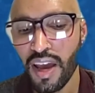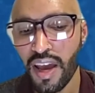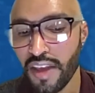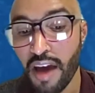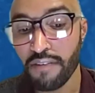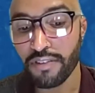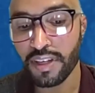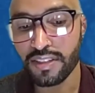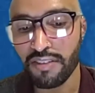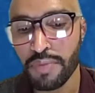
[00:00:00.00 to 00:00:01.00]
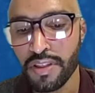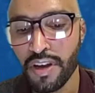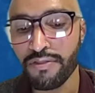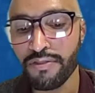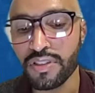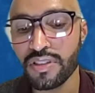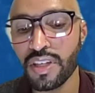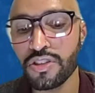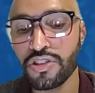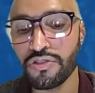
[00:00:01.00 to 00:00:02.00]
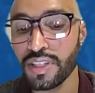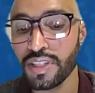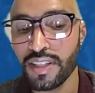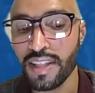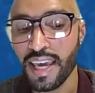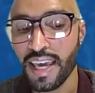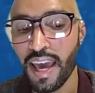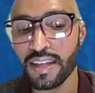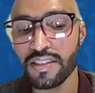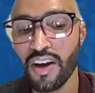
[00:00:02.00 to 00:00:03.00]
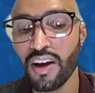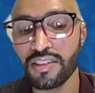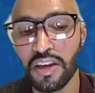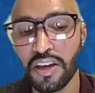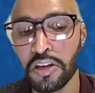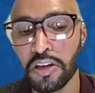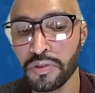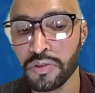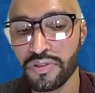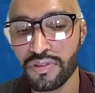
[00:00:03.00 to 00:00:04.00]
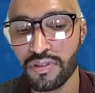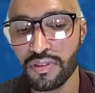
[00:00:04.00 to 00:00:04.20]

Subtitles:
And the Africans have been there for centuries and they can't talk to animals.